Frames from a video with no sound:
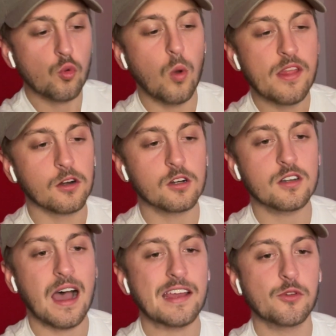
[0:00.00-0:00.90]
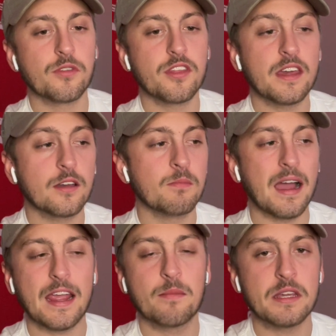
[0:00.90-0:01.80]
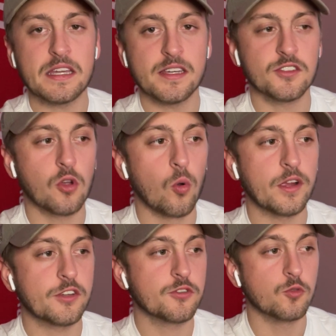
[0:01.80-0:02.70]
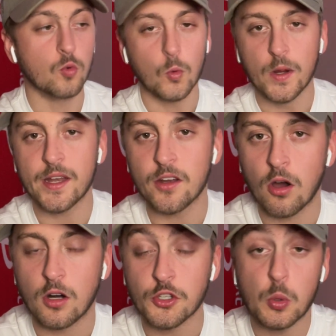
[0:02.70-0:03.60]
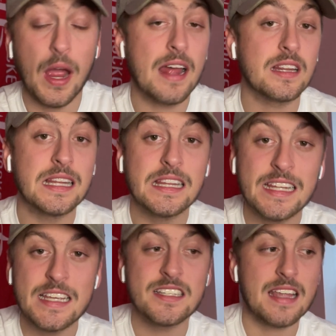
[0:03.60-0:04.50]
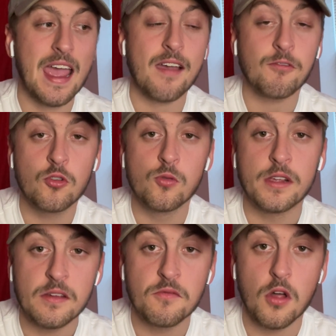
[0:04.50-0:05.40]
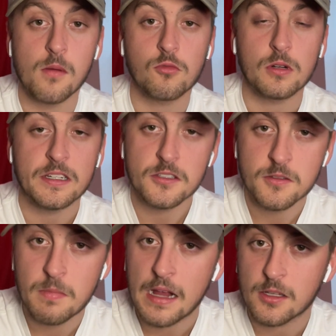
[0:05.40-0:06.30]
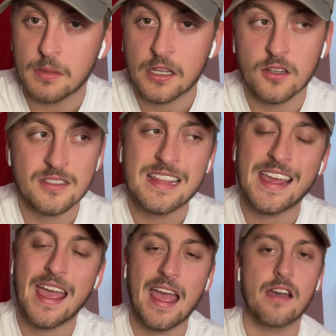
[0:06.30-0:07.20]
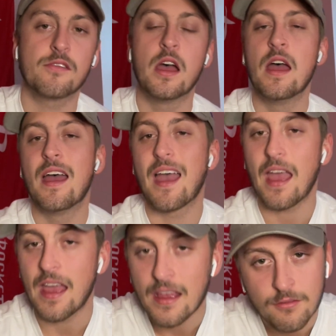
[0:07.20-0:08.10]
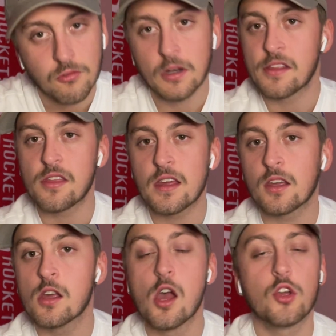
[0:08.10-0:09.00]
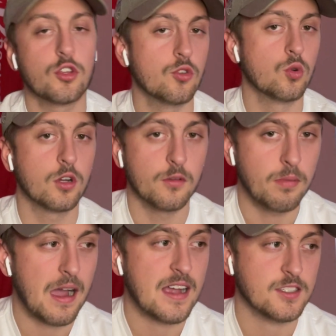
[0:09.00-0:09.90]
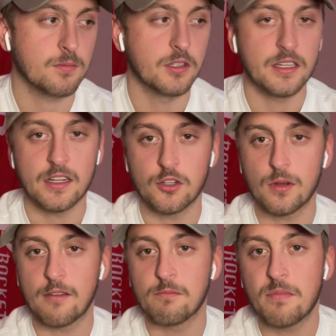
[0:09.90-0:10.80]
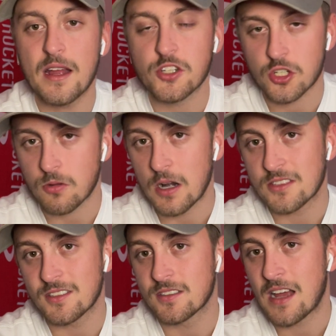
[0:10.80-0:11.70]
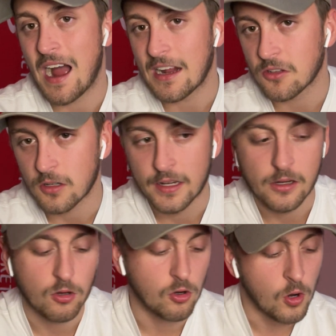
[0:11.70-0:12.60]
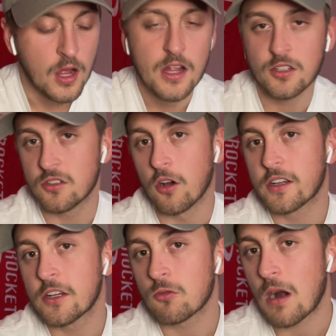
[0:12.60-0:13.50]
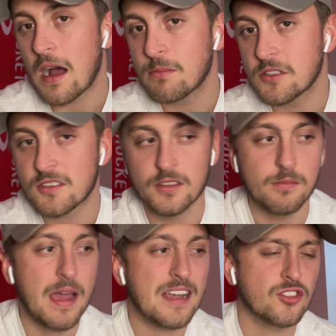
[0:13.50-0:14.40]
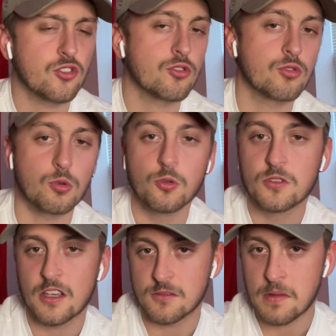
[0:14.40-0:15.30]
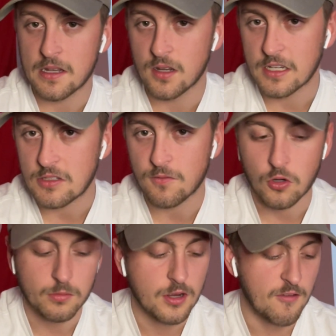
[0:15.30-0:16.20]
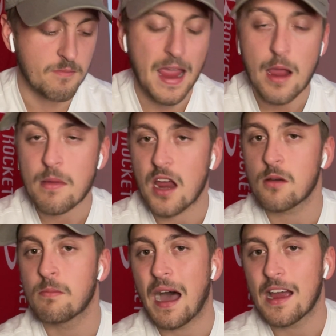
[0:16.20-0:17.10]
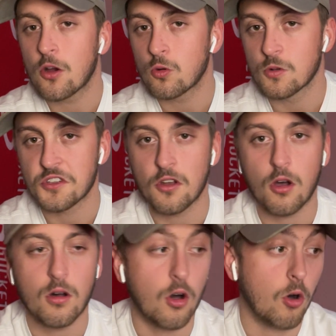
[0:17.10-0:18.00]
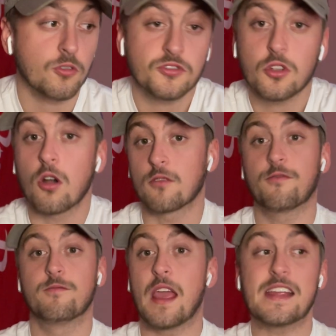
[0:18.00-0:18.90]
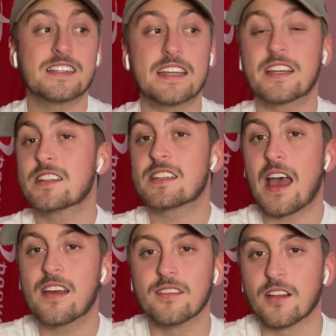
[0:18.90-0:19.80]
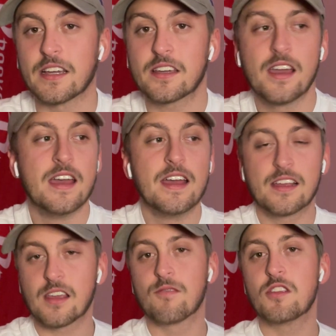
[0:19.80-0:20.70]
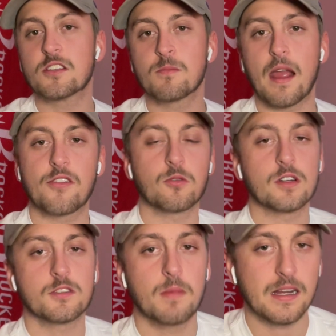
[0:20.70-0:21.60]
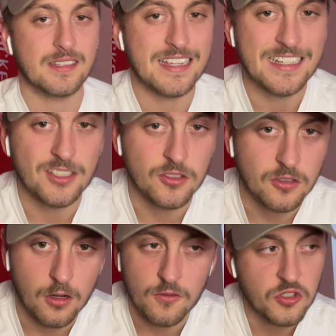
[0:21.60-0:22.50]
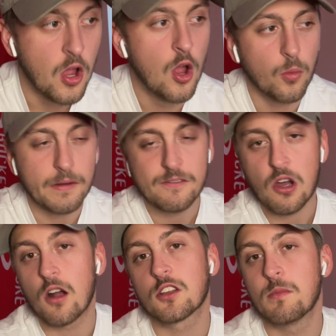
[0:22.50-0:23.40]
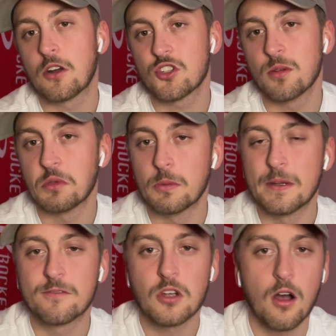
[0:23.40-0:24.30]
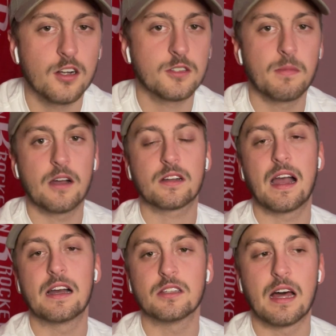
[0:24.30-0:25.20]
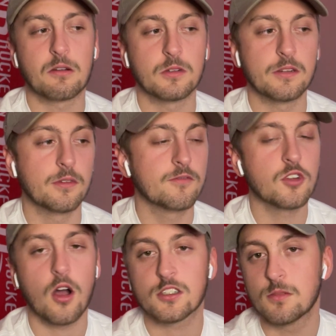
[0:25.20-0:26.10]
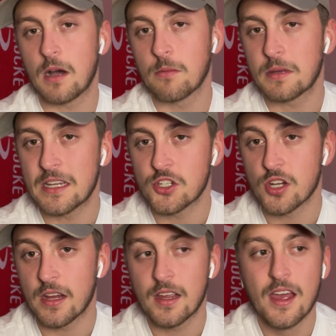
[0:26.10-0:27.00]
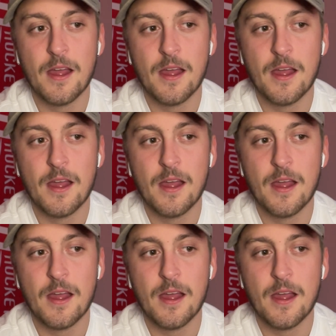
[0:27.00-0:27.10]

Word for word: whether or not you think Miami is going to win it all, you at least have to give them respect because they have everything you could possibly need. You have bench threats and Tyler Herro, Duncan Robinson, Max Strus has been nice for him. You have Bam Adebayo, who is an all star, 18 and 10. Like, give this man the respect he deserves. We've talked about Jimmy, we've talked about Kyle Lowry, we've talked about PJ.